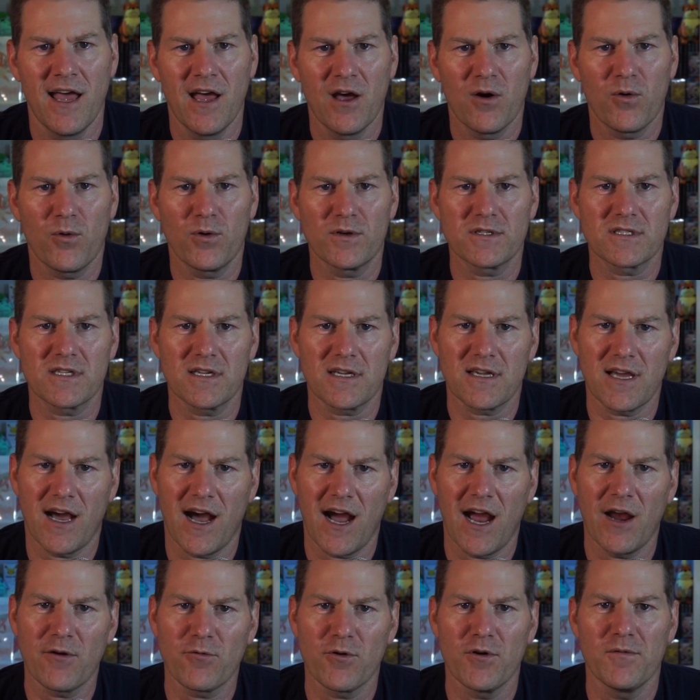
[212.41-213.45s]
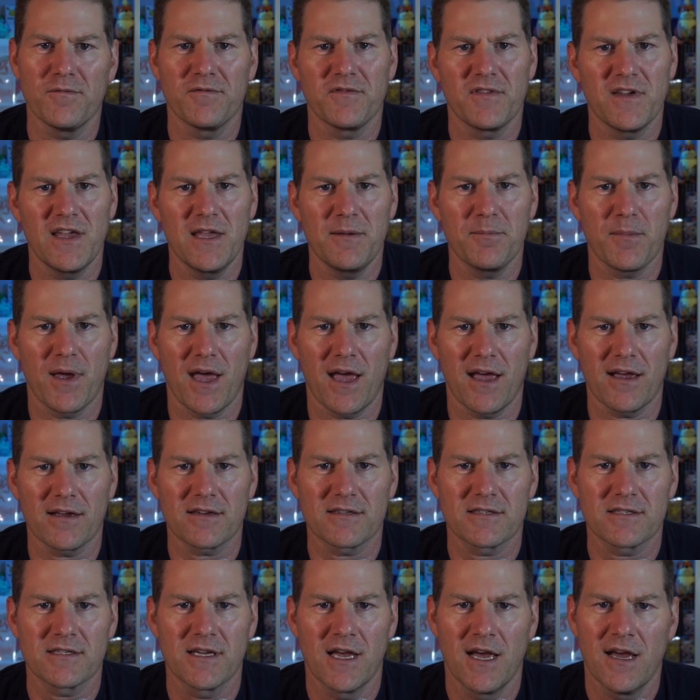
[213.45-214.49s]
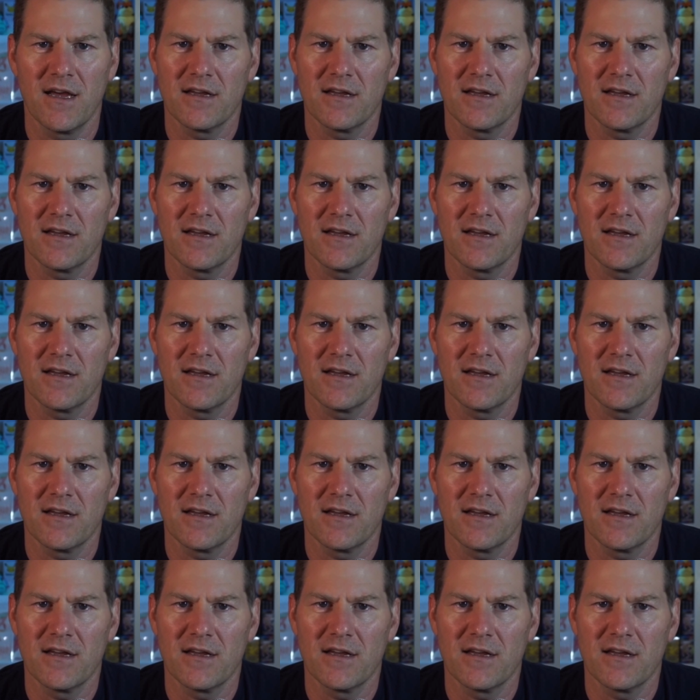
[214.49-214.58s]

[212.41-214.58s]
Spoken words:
was the Kyurem VMAX.